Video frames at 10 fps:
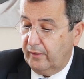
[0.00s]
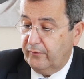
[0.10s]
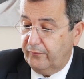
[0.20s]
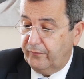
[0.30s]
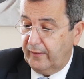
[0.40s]

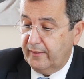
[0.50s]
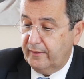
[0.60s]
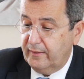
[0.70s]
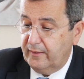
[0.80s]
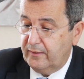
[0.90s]
other
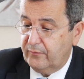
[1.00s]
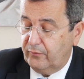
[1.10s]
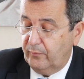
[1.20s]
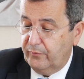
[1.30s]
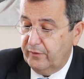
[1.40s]
findings
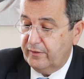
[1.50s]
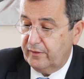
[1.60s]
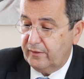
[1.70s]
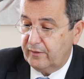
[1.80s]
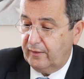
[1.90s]
from this
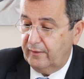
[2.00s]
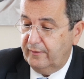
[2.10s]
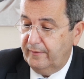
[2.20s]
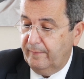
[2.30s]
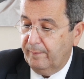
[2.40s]

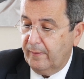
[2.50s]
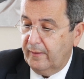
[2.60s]
study?